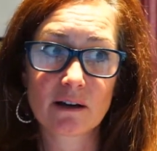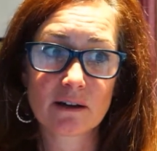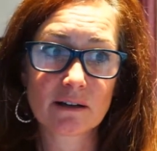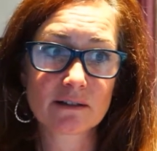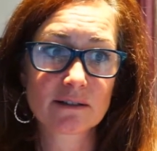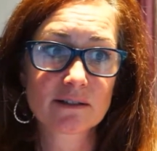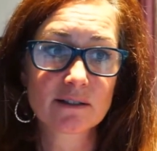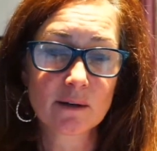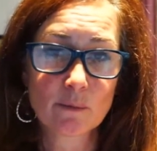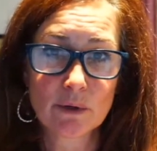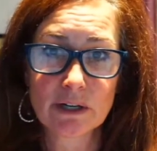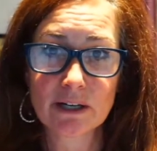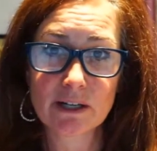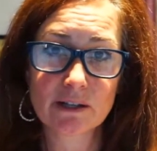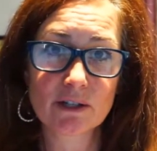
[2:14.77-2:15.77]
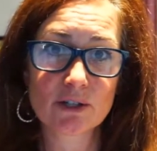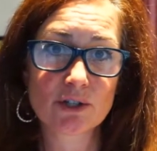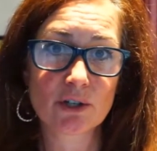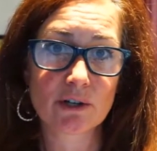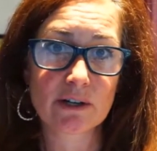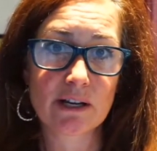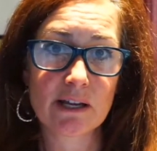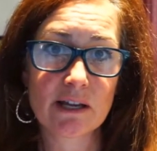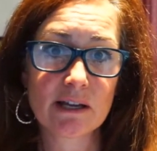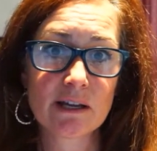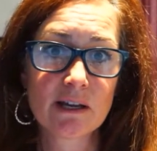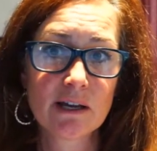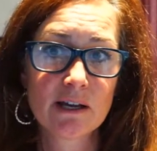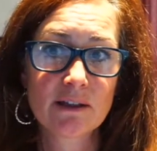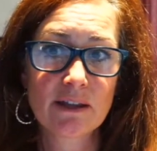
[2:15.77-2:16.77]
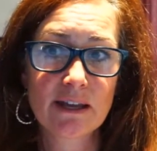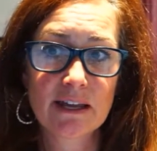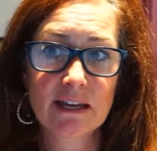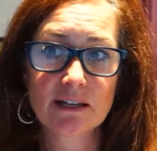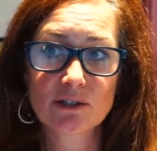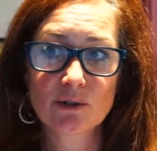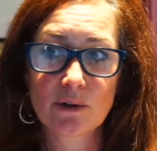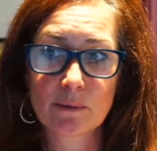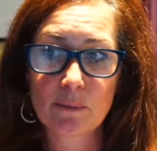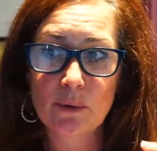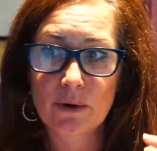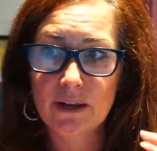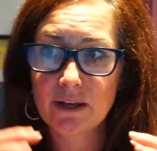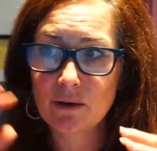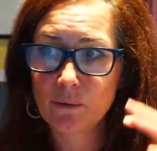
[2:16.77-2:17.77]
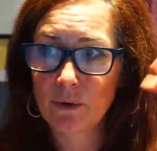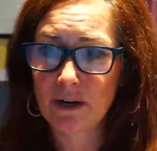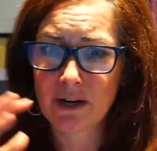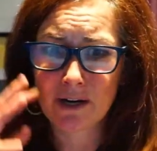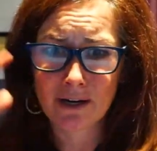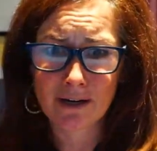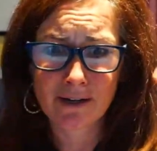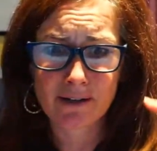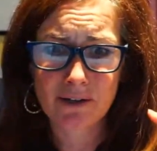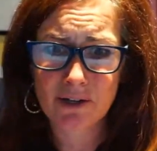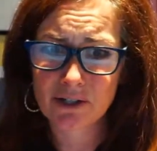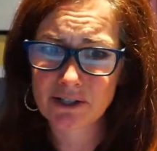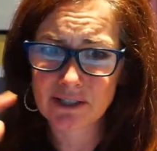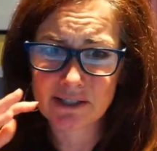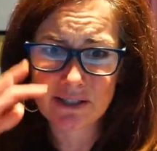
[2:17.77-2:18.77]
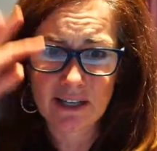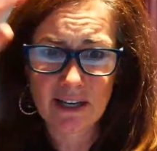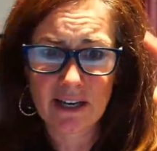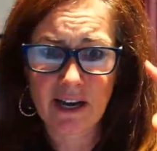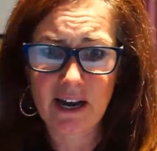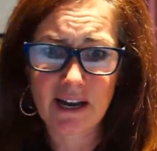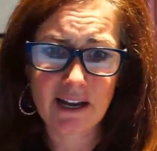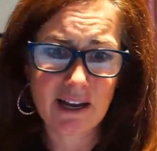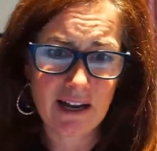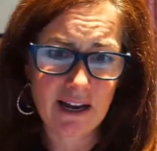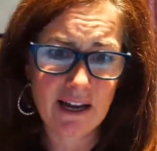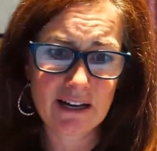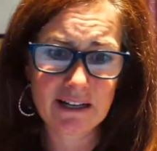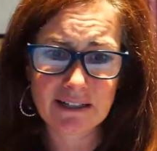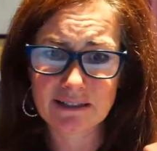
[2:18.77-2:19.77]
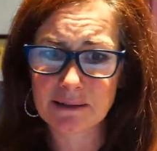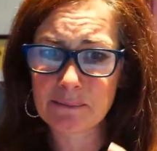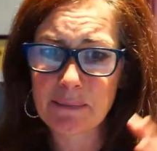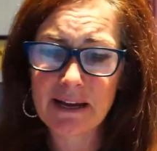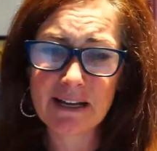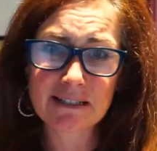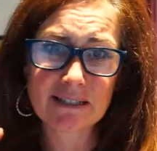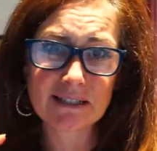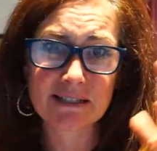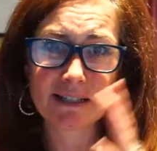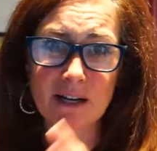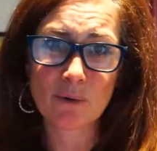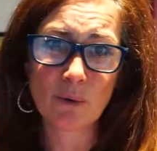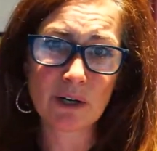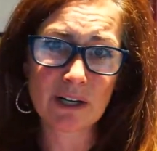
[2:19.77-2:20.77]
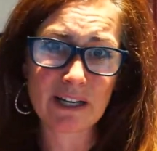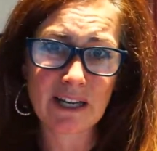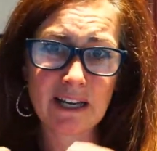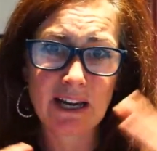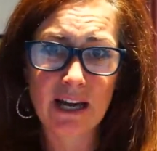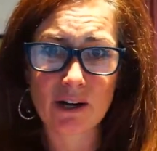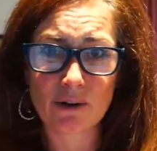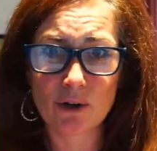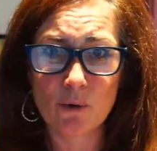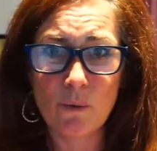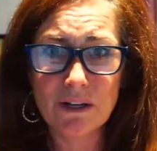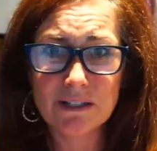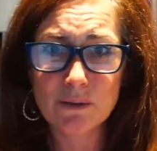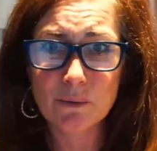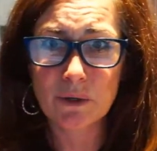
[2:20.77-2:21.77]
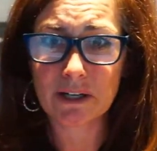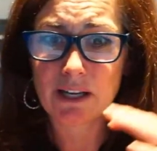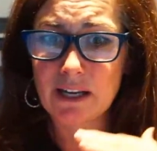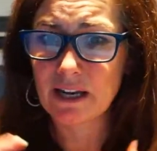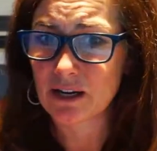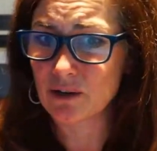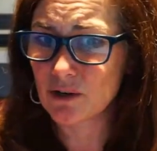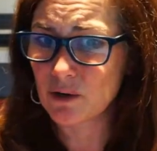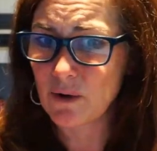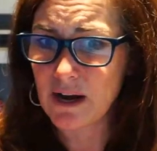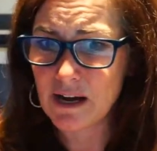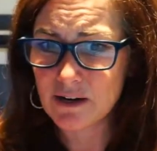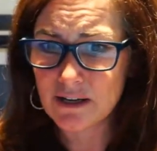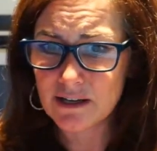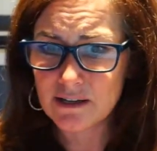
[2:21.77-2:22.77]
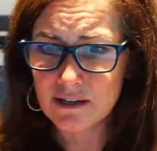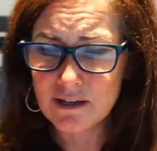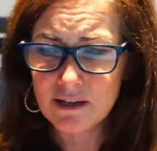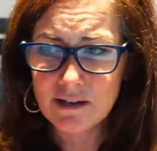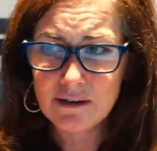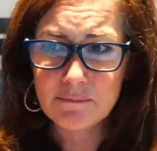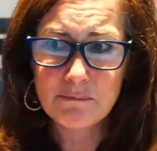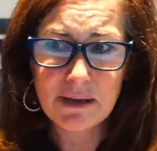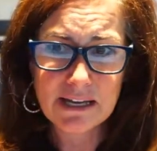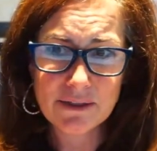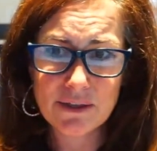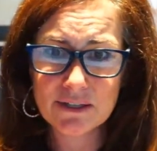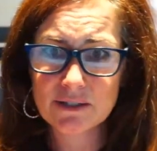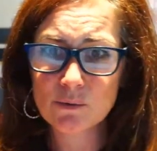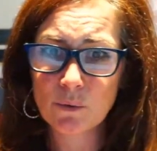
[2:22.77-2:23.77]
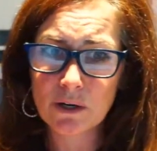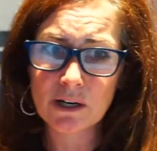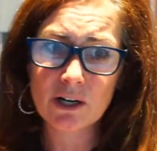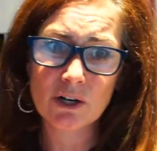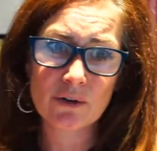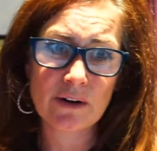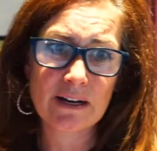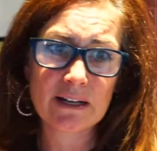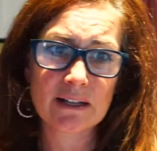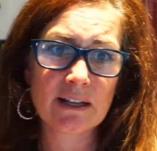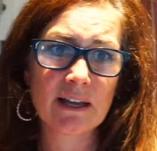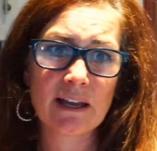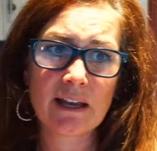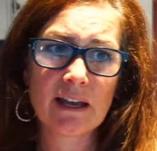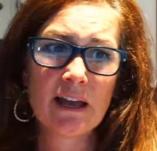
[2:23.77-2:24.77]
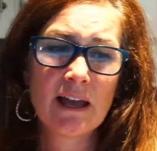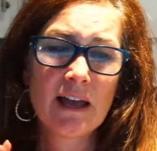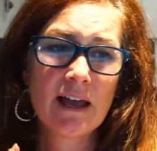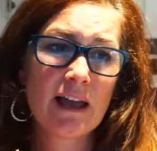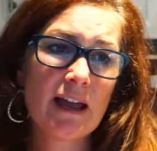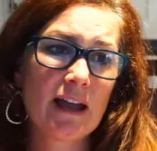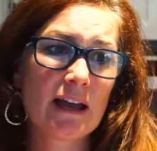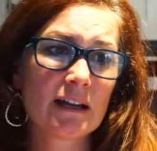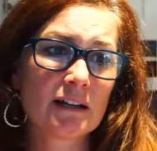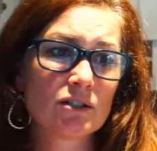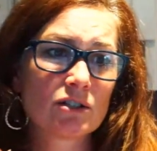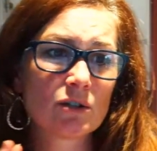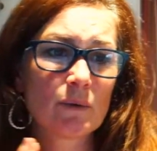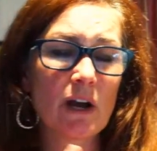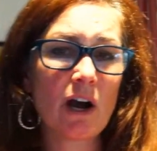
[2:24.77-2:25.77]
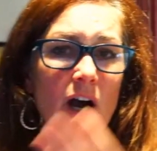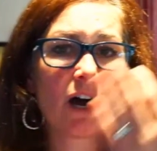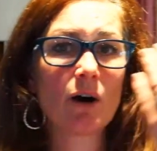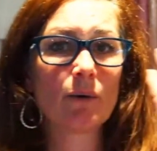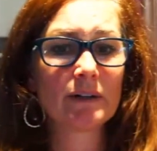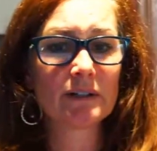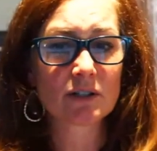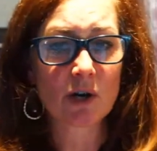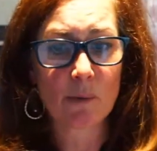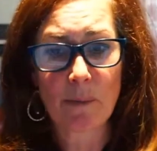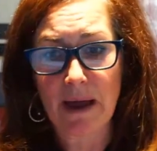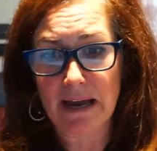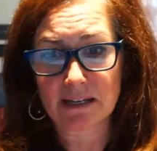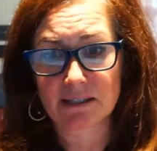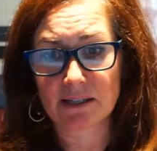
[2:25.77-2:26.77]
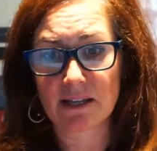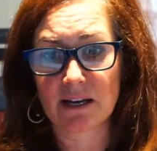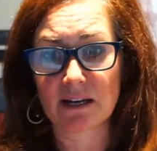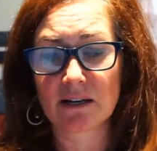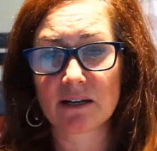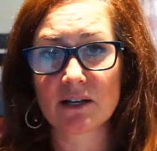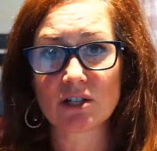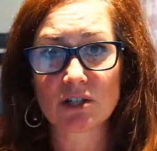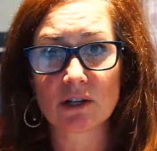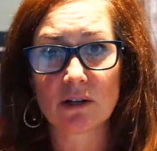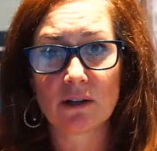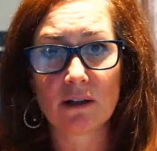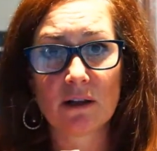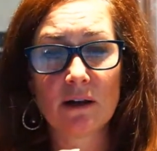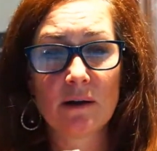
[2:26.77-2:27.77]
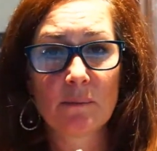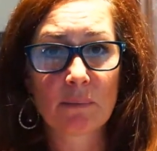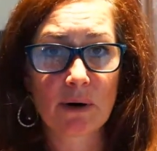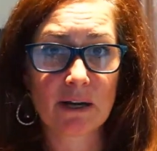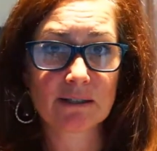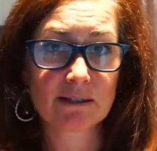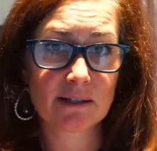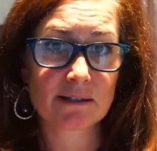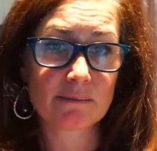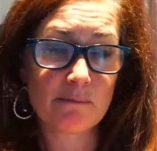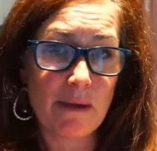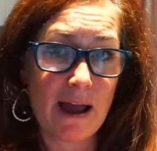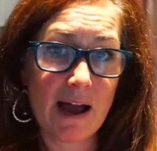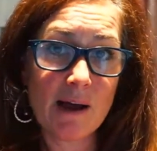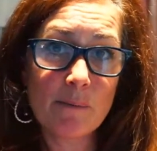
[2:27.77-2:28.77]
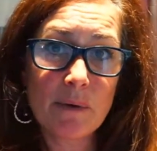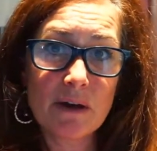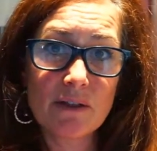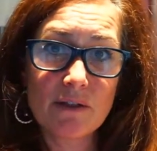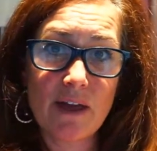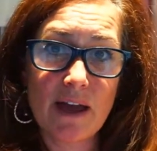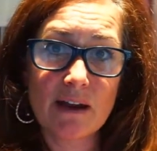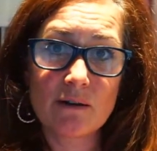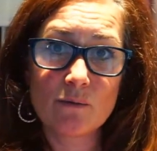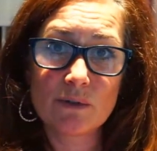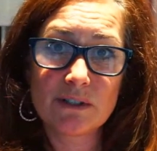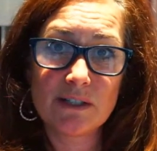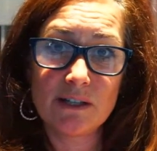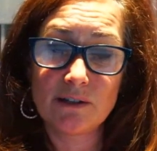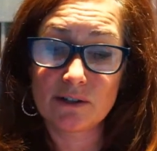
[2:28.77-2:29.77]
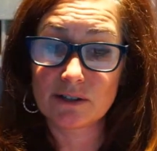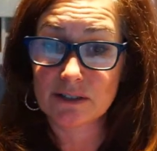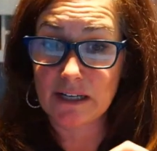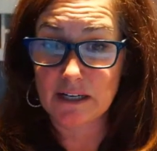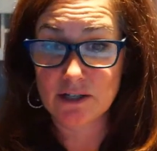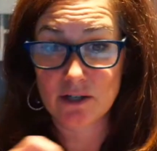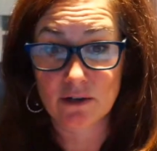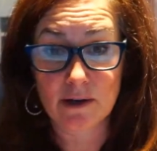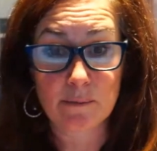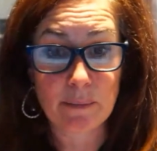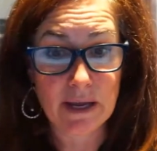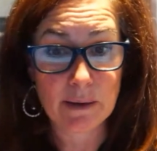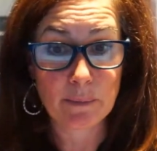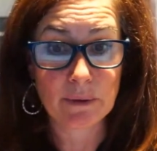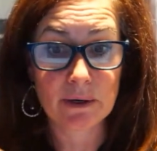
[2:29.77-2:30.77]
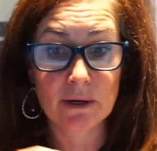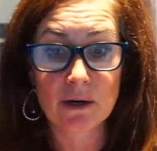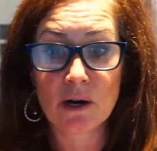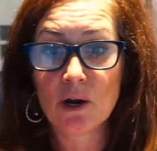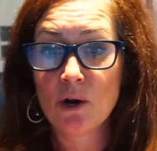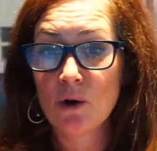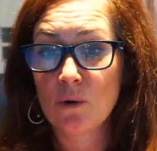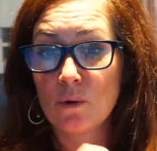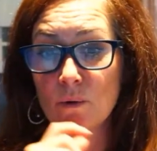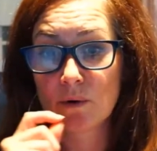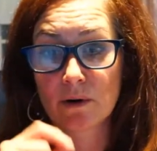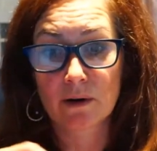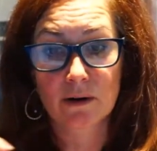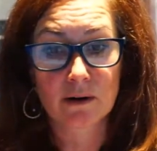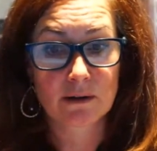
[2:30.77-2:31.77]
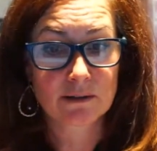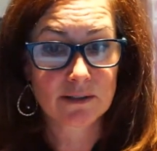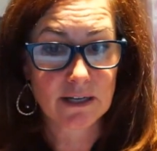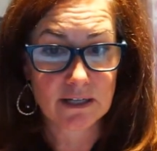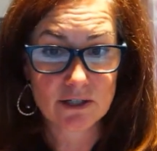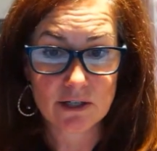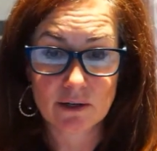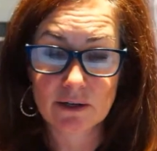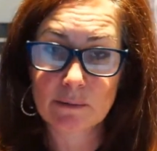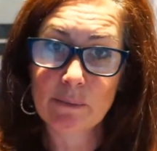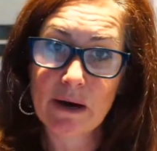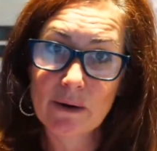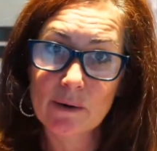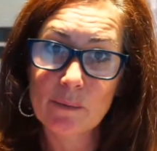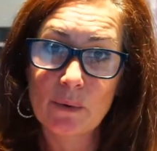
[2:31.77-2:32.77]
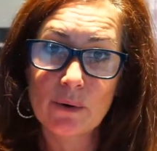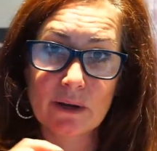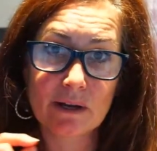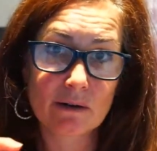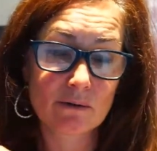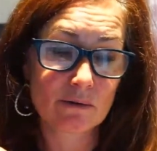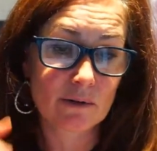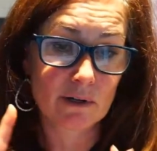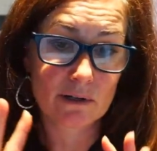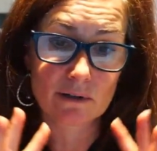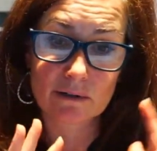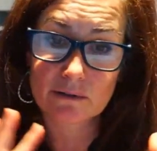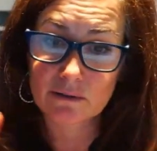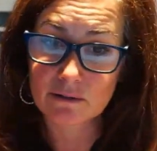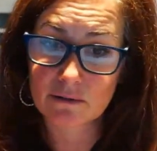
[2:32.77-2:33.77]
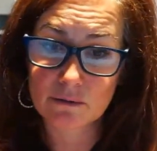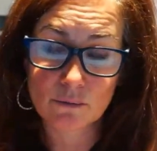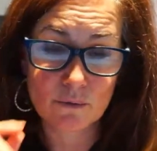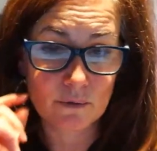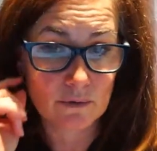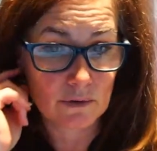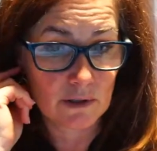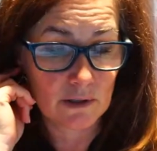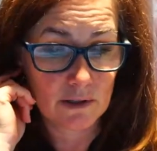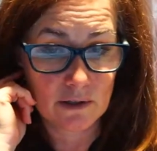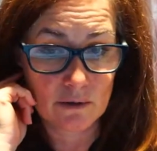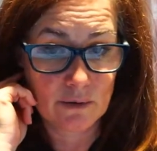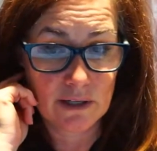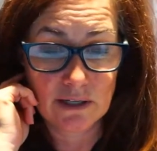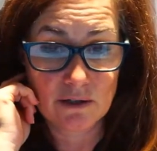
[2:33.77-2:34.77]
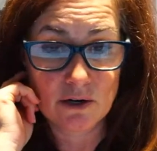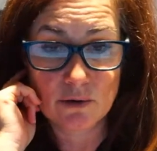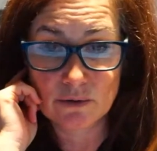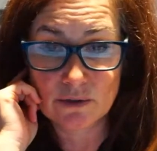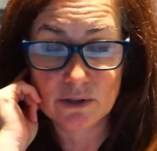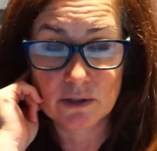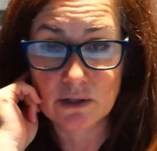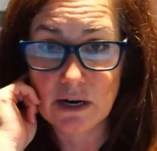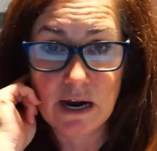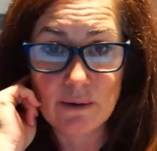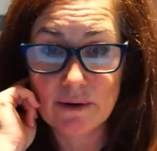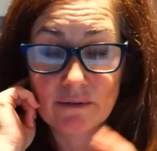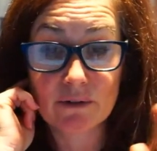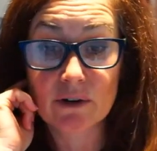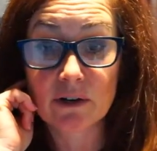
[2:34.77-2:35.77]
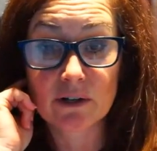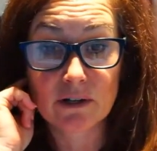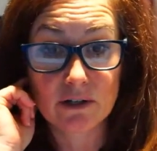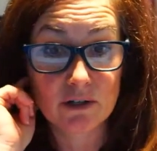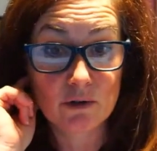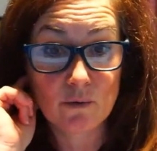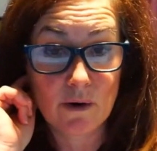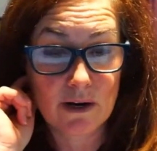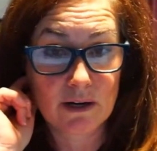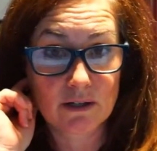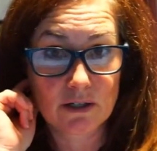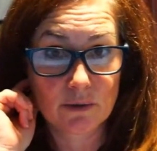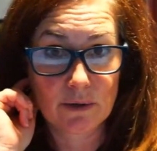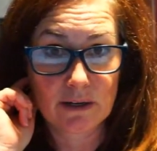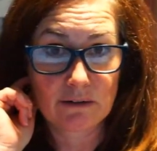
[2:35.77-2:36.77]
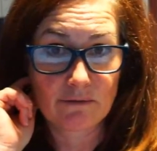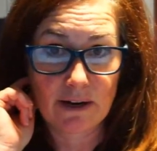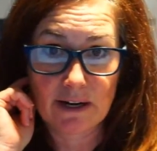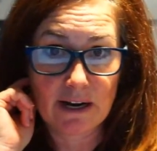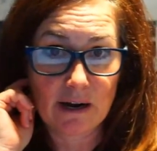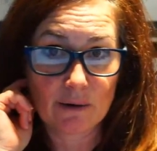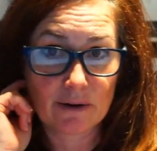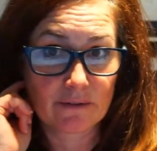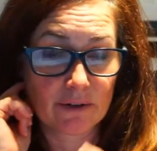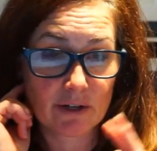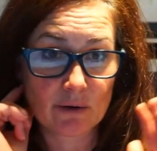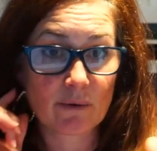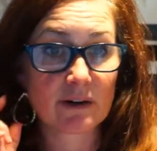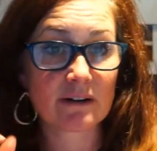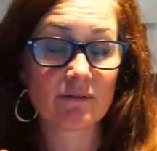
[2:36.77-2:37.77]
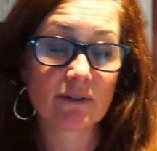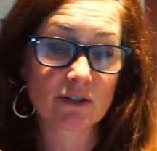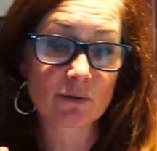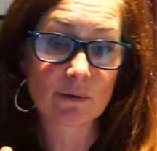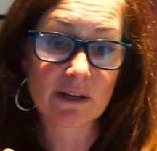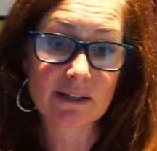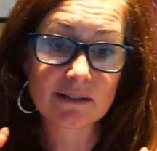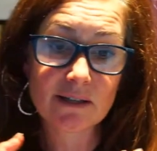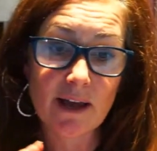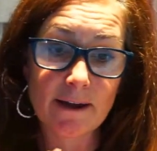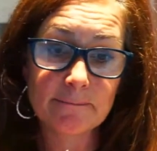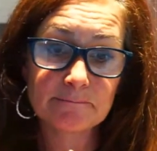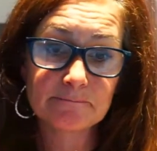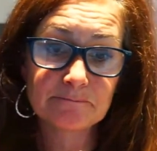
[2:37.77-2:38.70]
somewhere in the journey, they get to a point where they're just like, it's a mess. It's not working. I don't know what's working. I don't know how to make this work correctly. And so we always go back to that initial process map that was either sketched out on paper or sketched out in PowerPoint or in notes or however you want to do it, right? However you want to visualize that.